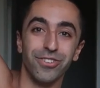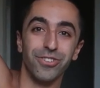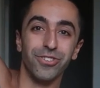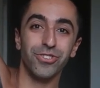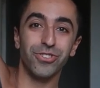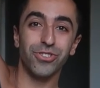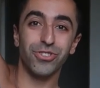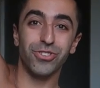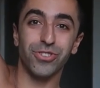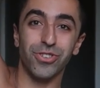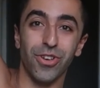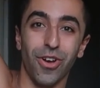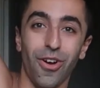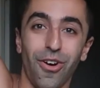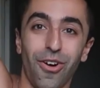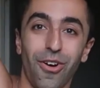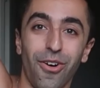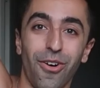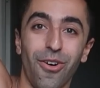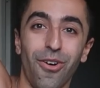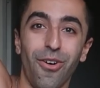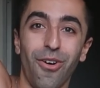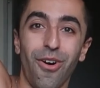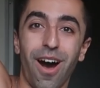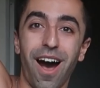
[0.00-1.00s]

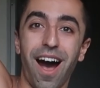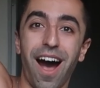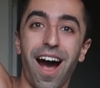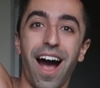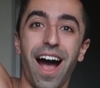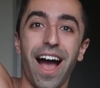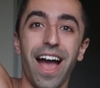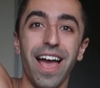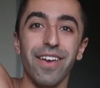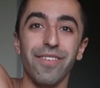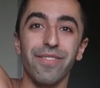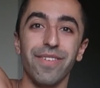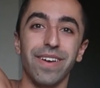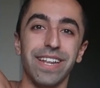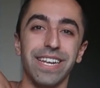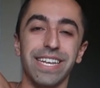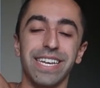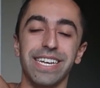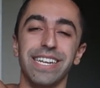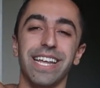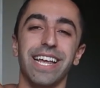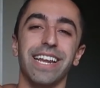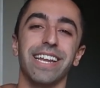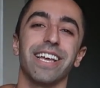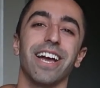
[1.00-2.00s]
So I went
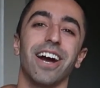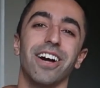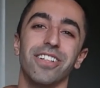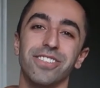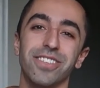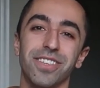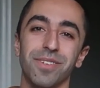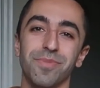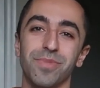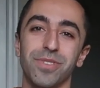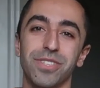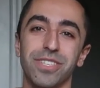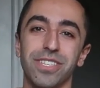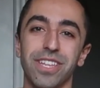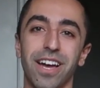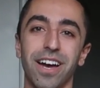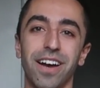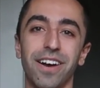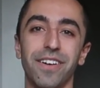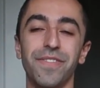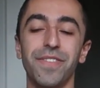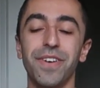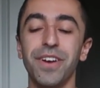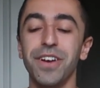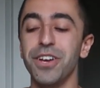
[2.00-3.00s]
in and got some
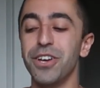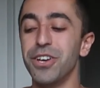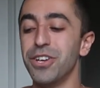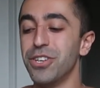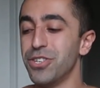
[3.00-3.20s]
stuff.